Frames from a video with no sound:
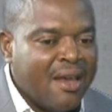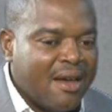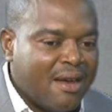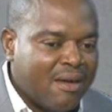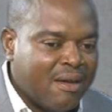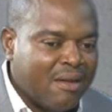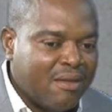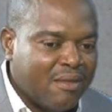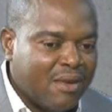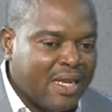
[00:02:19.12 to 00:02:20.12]
Uh,
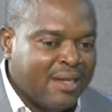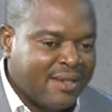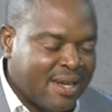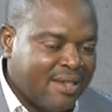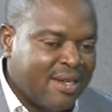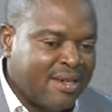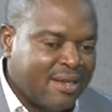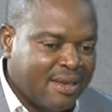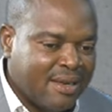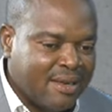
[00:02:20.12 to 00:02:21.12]
it started
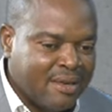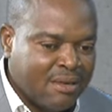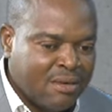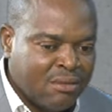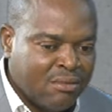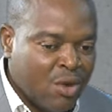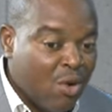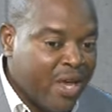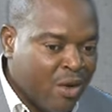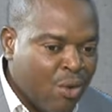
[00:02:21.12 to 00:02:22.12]
uh,
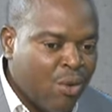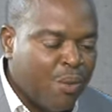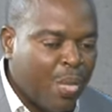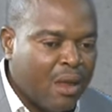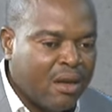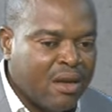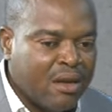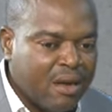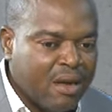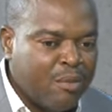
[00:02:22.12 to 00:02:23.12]
long ago.
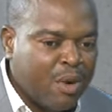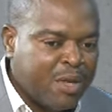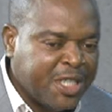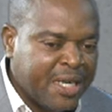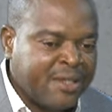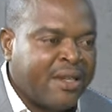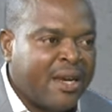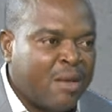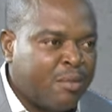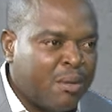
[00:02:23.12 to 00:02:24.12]
The early publishers they
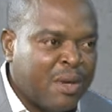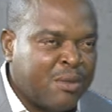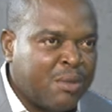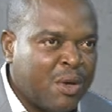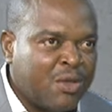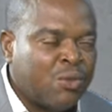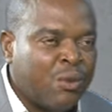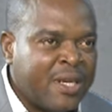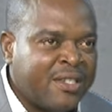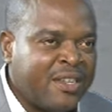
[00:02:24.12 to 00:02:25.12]
had problems because we
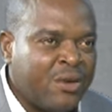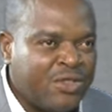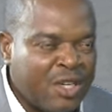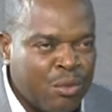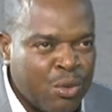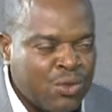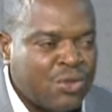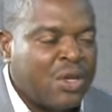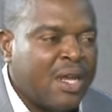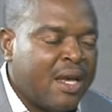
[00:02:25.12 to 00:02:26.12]
were still using
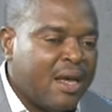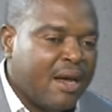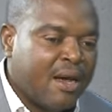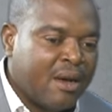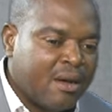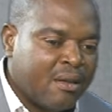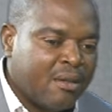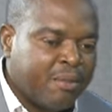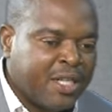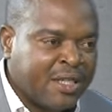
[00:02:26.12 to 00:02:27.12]
books uh,
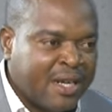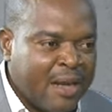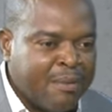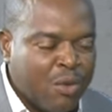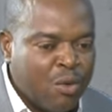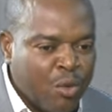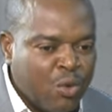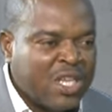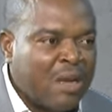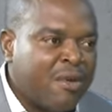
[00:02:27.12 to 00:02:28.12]
prescribed or
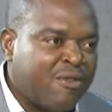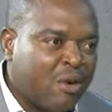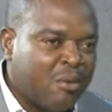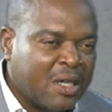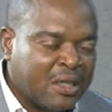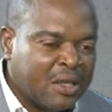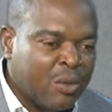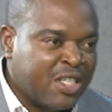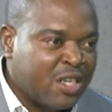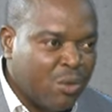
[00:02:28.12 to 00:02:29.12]
books coming from the
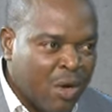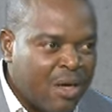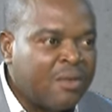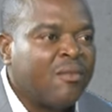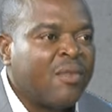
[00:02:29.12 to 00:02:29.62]
Western world